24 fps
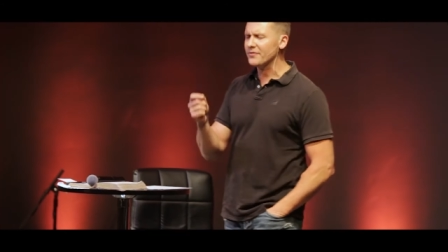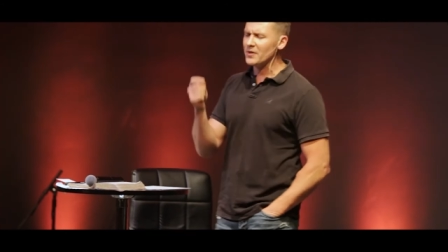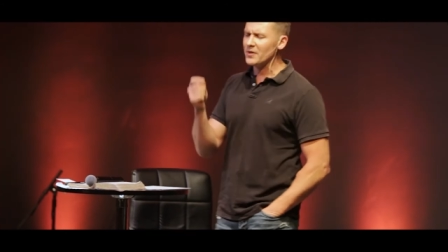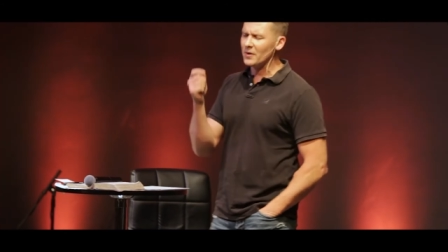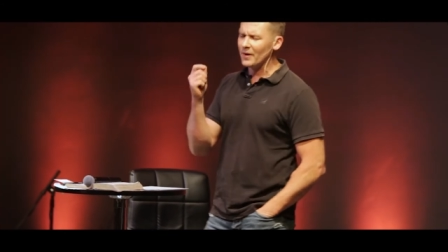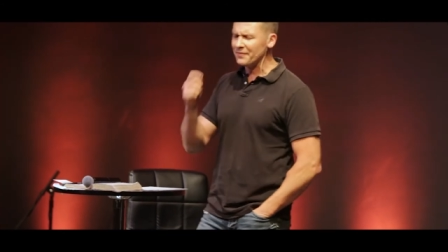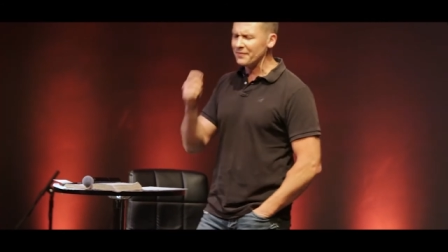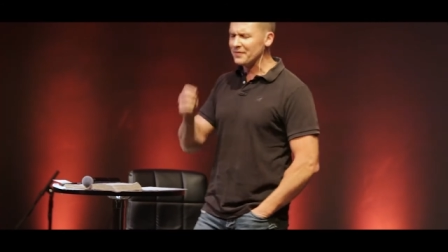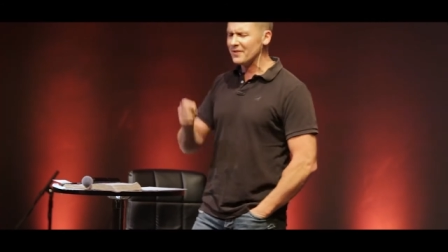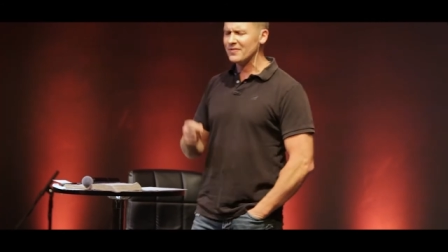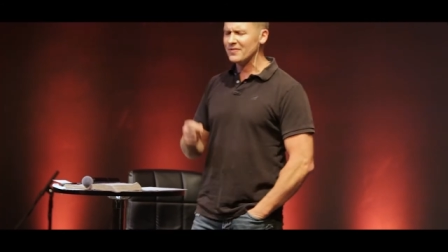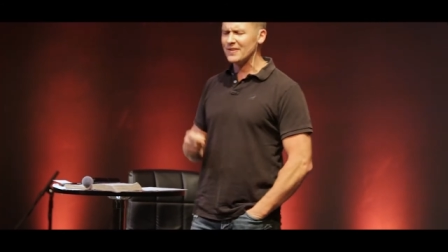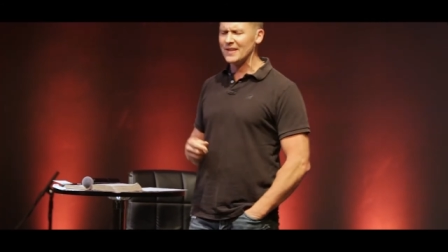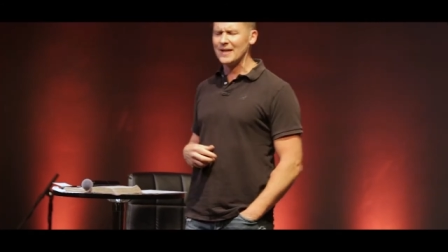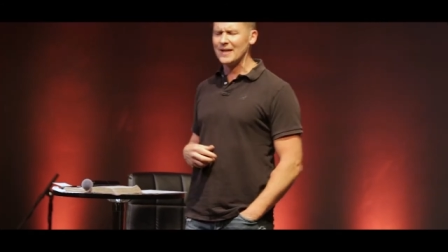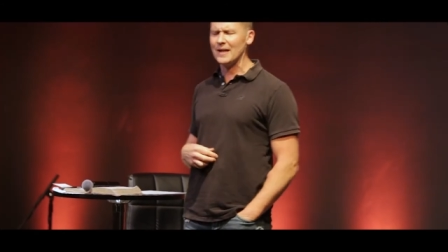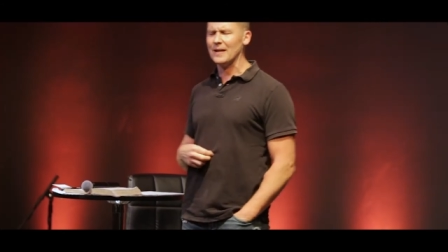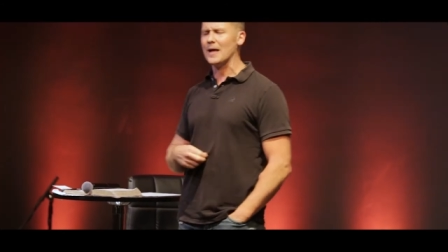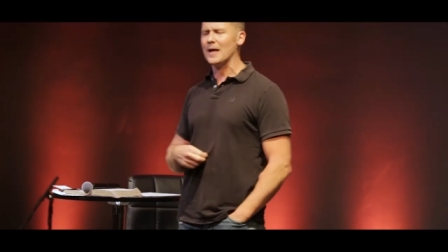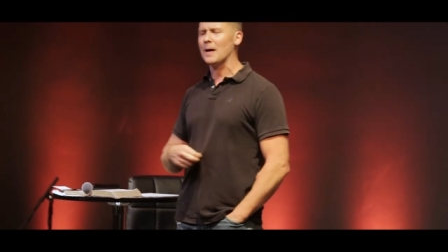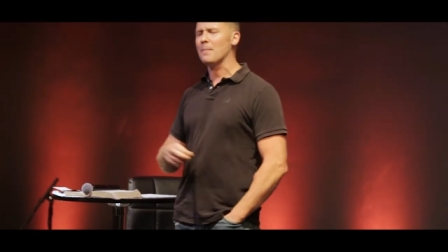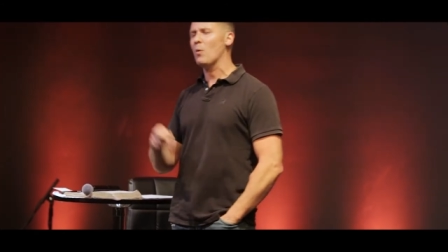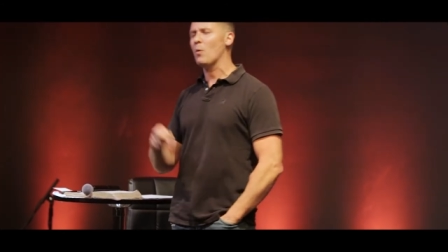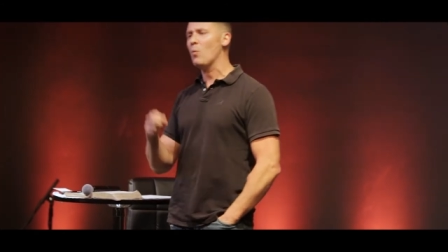You don't have to say it out
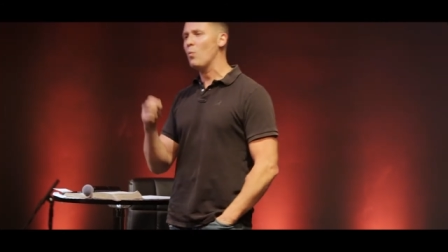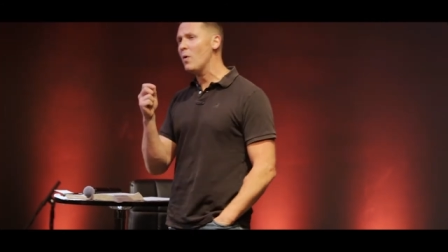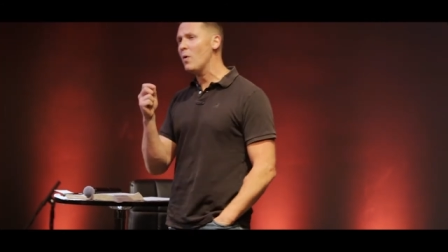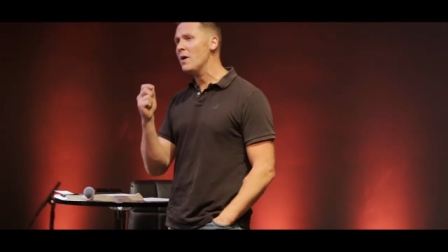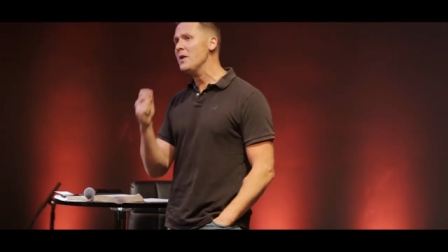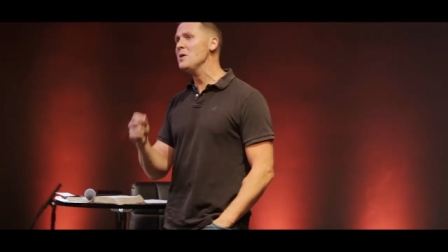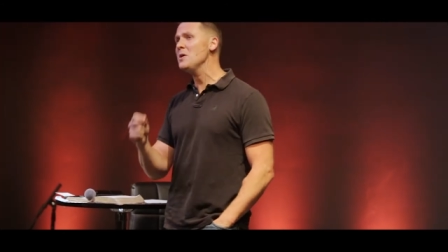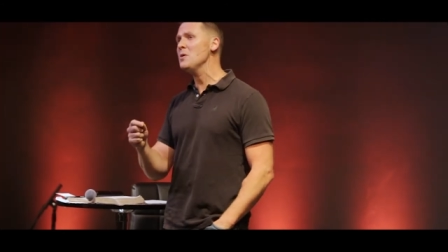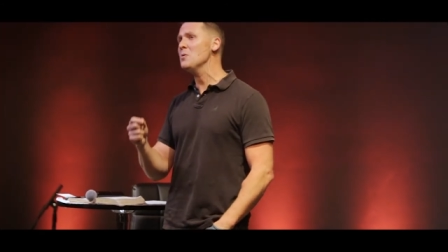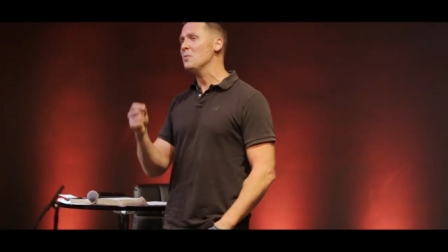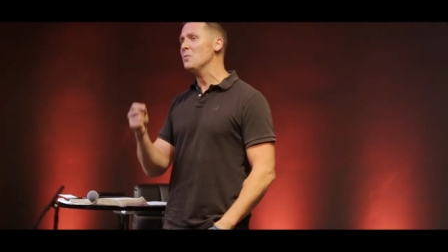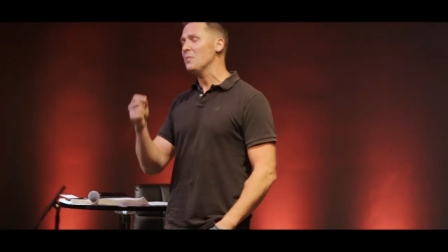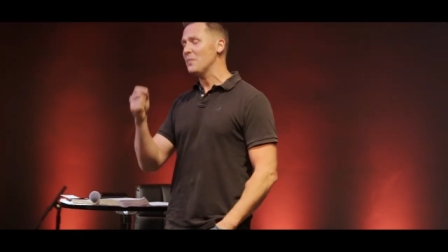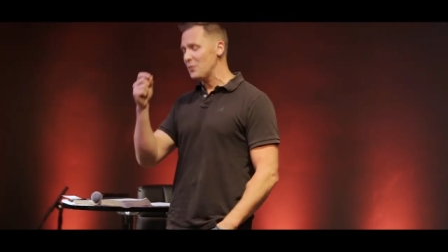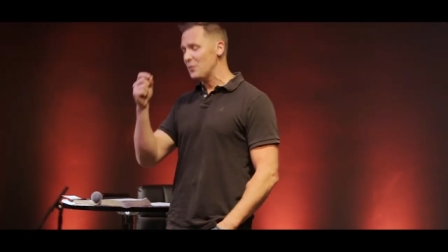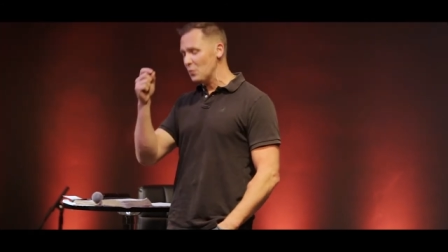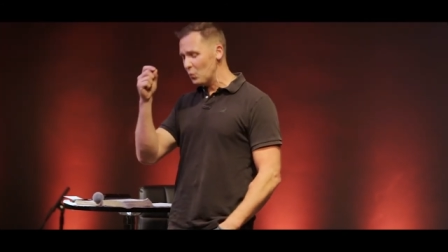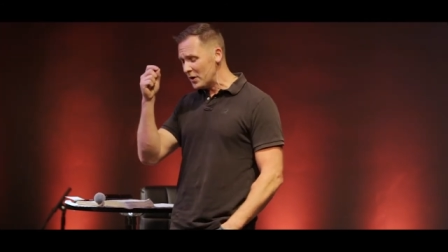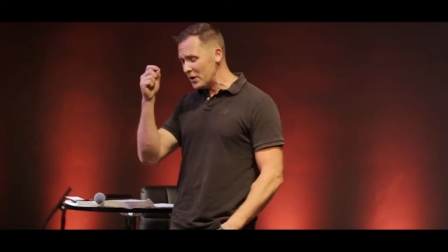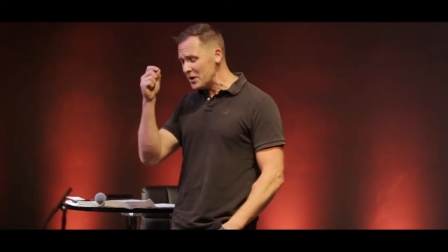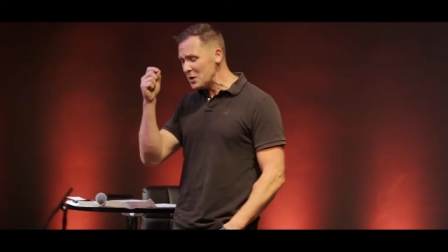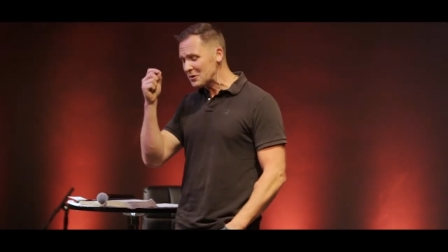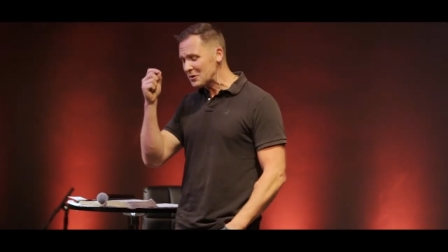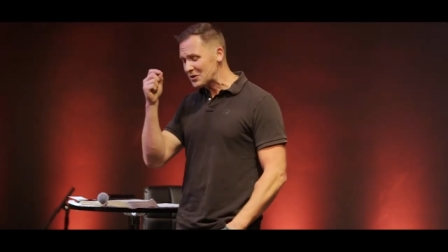loud, but what do you
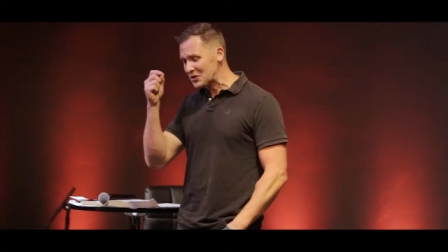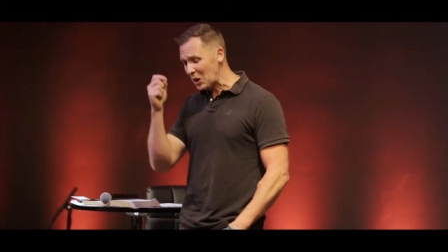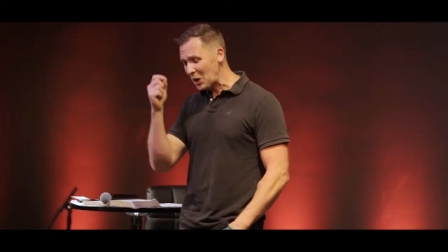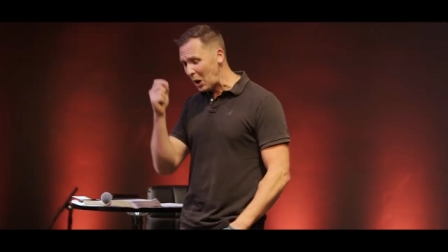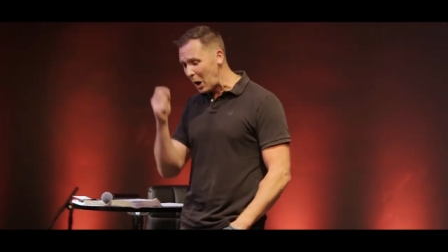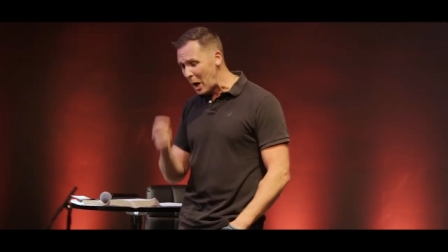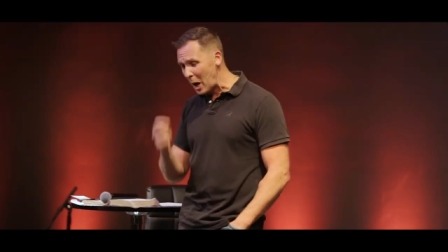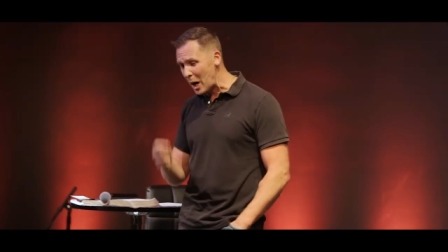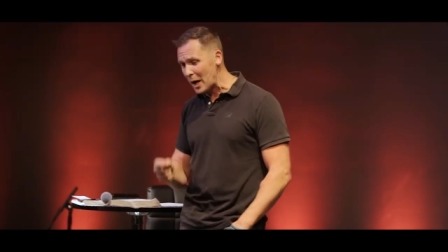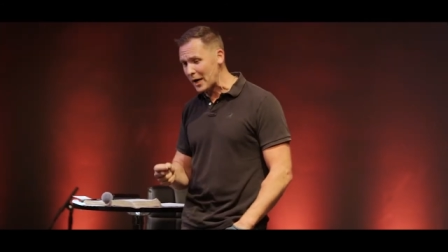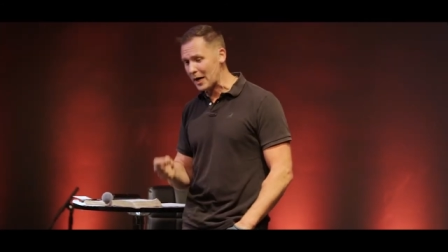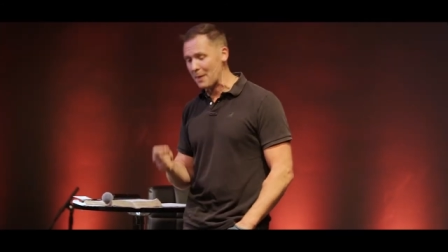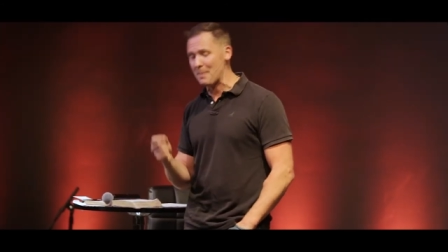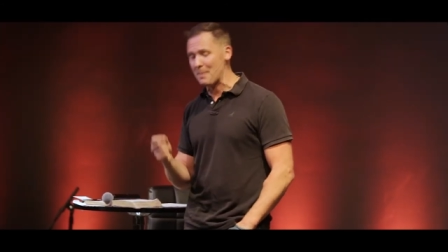what do you talk